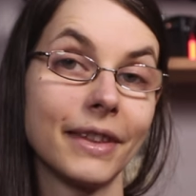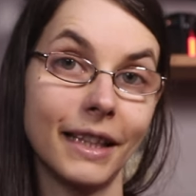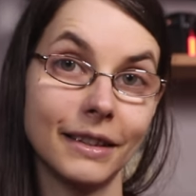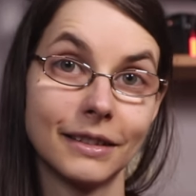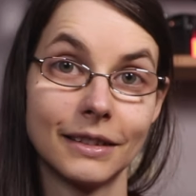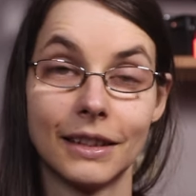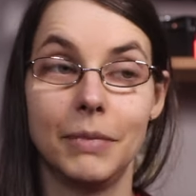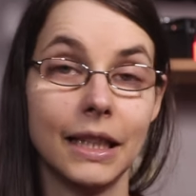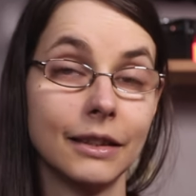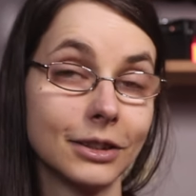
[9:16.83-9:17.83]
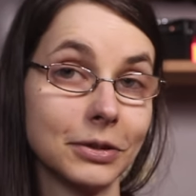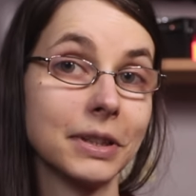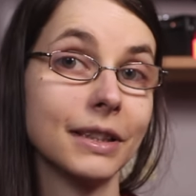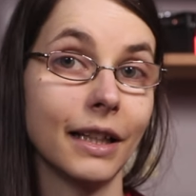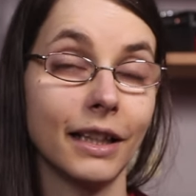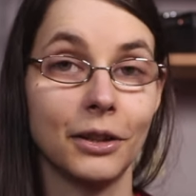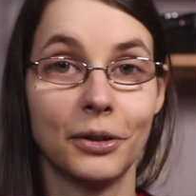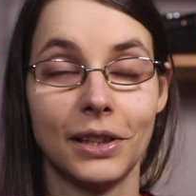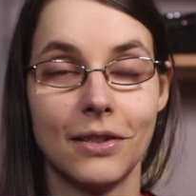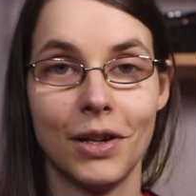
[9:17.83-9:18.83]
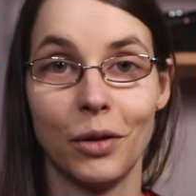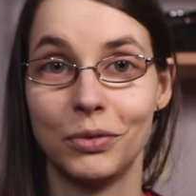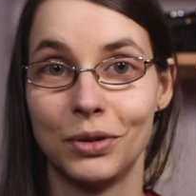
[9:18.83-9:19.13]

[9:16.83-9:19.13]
that made it so that I only developed